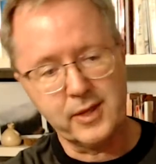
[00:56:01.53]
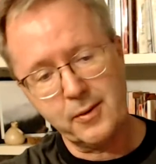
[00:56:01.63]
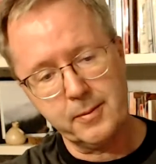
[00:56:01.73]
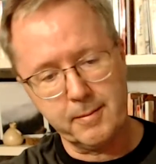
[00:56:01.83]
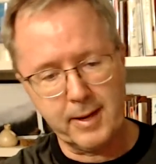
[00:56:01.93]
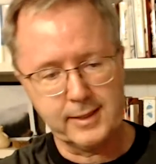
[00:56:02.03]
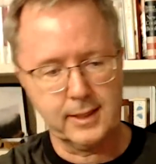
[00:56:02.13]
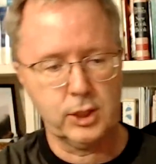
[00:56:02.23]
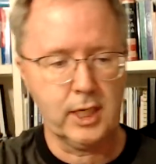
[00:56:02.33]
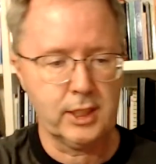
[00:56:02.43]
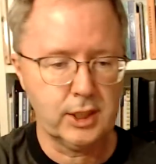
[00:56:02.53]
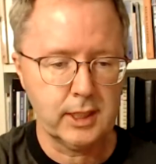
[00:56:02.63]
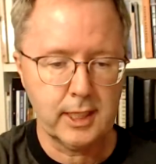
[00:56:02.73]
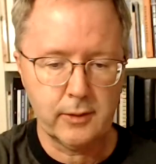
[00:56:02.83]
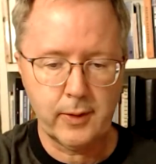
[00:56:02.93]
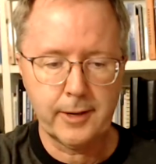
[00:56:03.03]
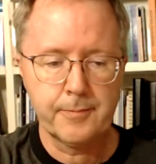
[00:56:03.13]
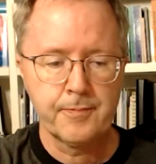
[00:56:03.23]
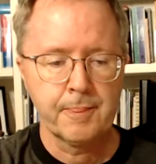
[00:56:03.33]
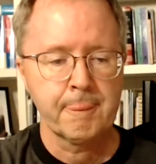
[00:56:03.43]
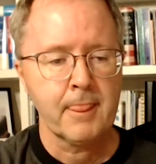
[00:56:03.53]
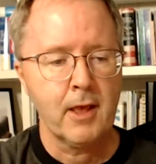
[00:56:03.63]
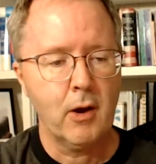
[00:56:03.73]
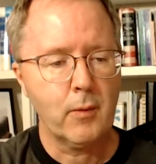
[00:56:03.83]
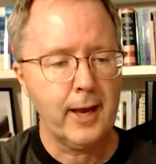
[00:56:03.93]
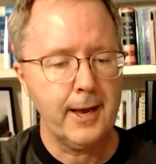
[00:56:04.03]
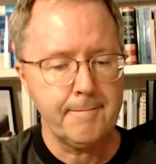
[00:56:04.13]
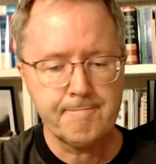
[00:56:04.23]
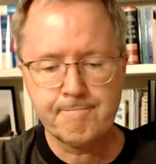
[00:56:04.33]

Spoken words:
That would be my suggestion anyway. Okay.